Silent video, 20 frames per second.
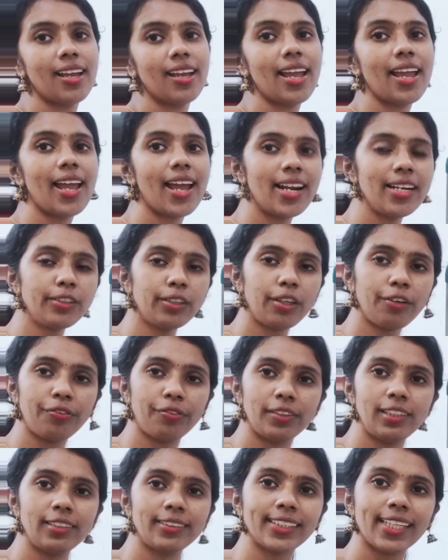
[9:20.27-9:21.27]
electric
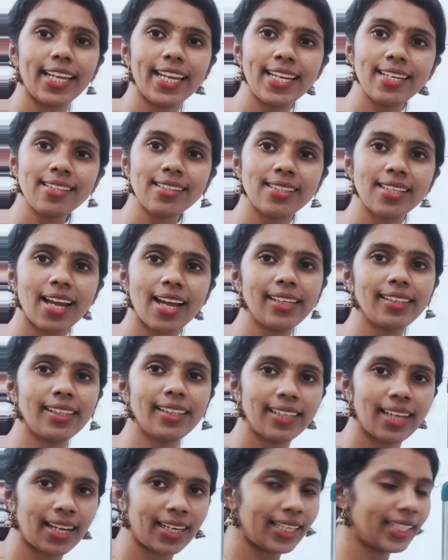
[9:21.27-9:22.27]
field inside
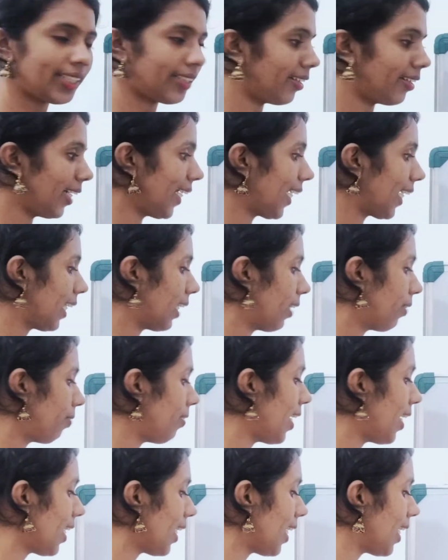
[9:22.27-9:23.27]
the dielectric,
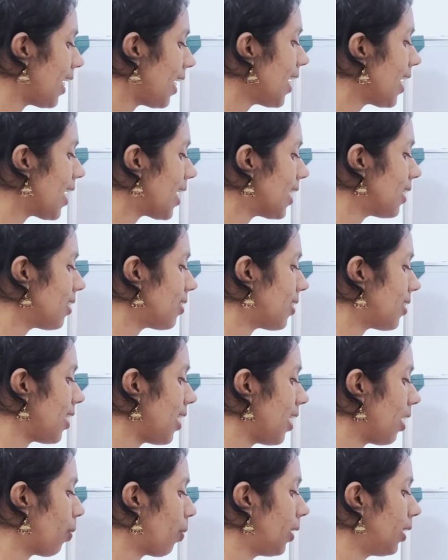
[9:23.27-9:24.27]
where E is
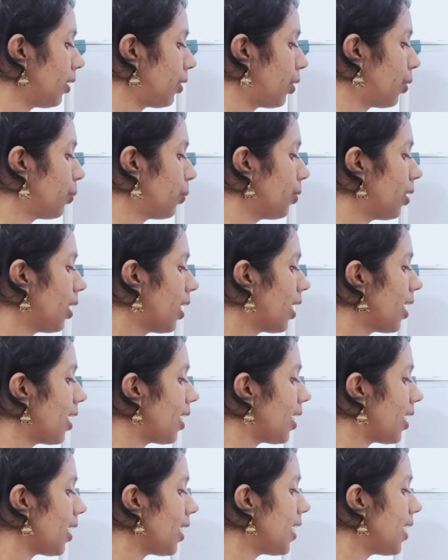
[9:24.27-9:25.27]
equal to
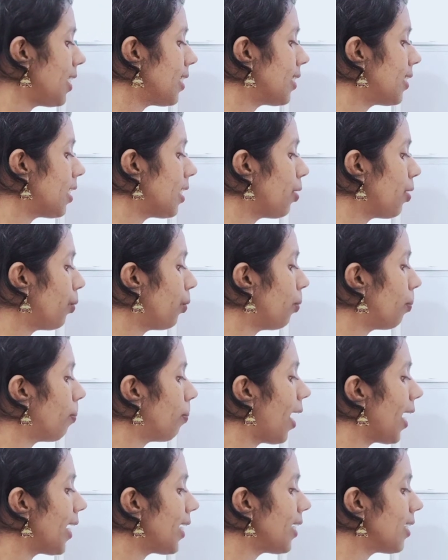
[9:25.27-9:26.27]
E0
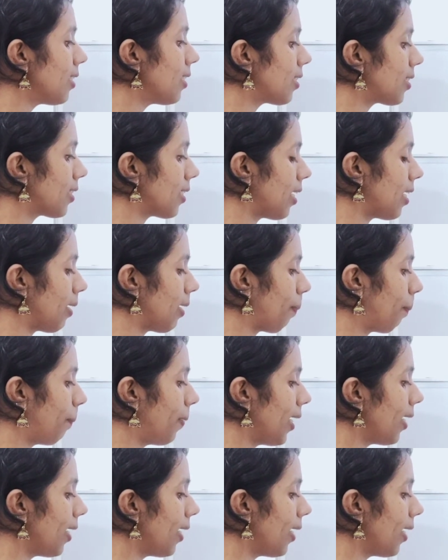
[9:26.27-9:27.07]
minus EP.